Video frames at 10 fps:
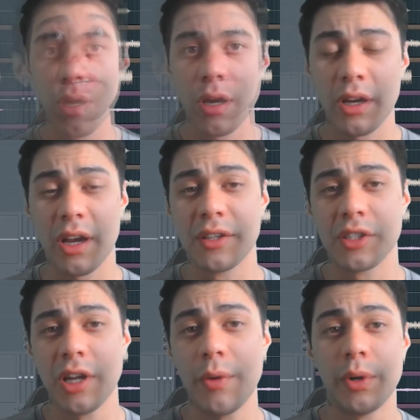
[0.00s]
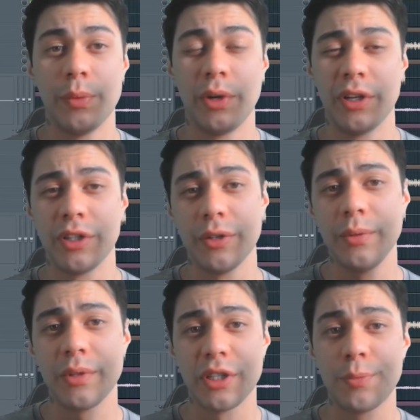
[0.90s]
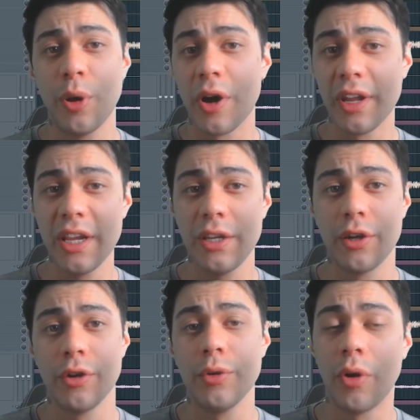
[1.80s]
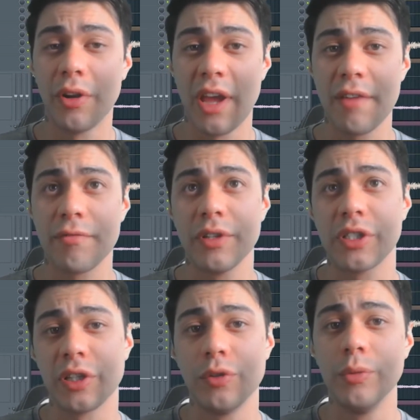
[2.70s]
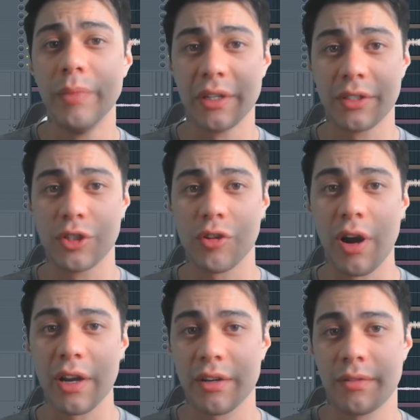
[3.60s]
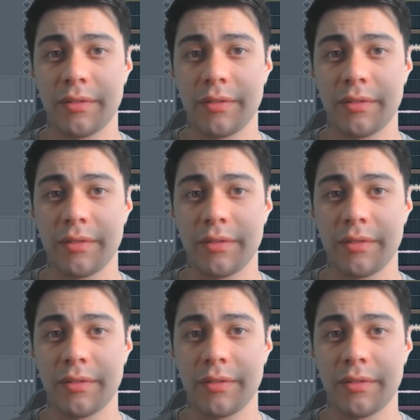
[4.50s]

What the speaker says: Okay, so now what you want to do is put an EQ on every single mixer track.